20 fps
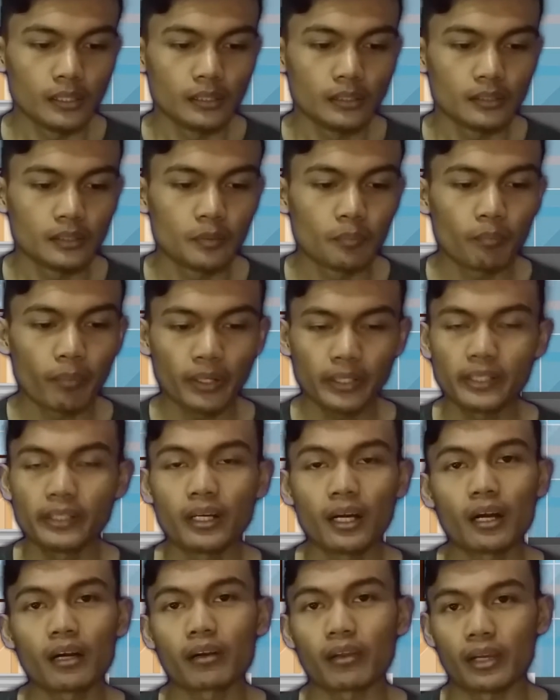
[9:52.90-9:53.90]
The parking
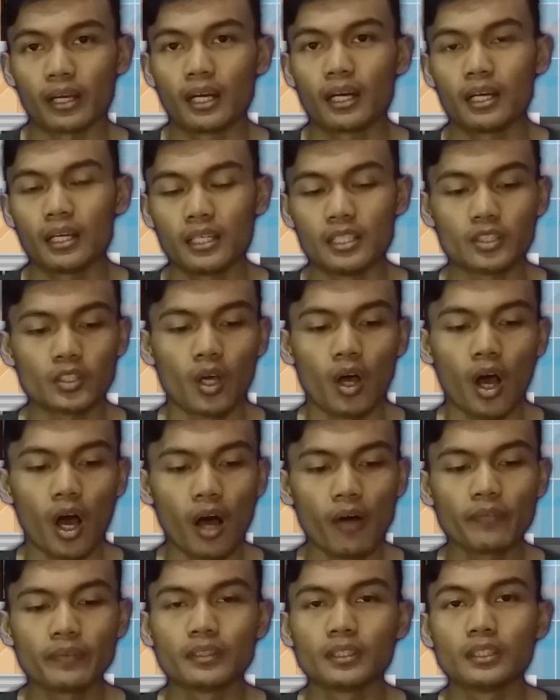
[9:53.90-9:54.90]
area is
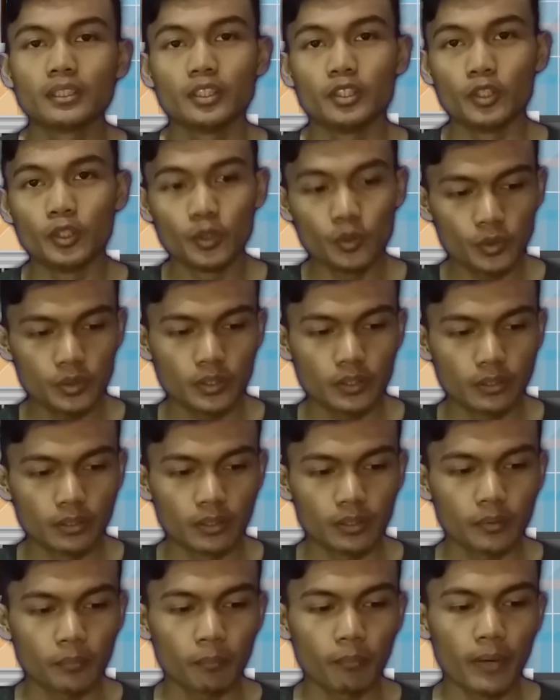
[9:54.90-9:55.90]
often used
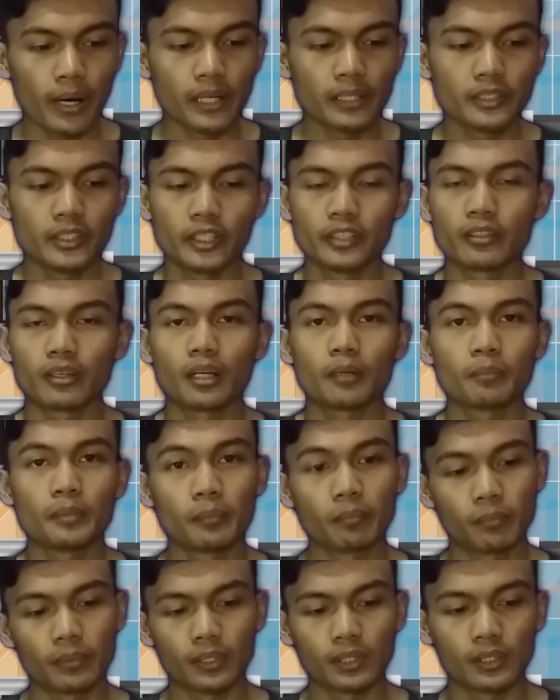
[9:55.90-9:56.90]
by general
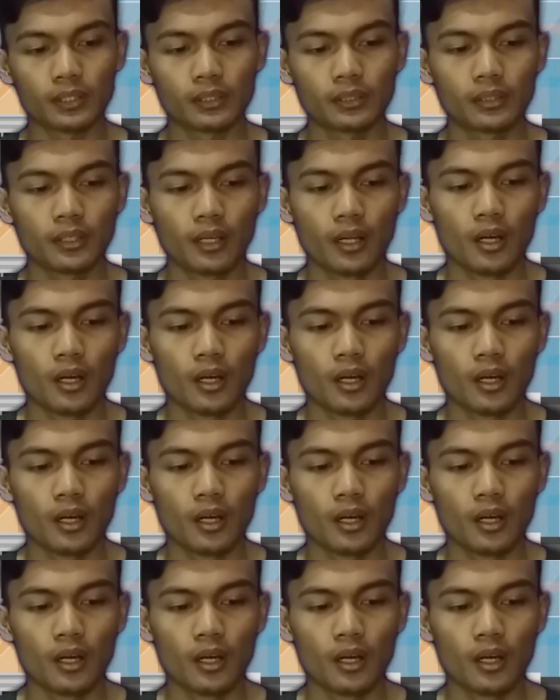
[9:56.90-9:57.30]
people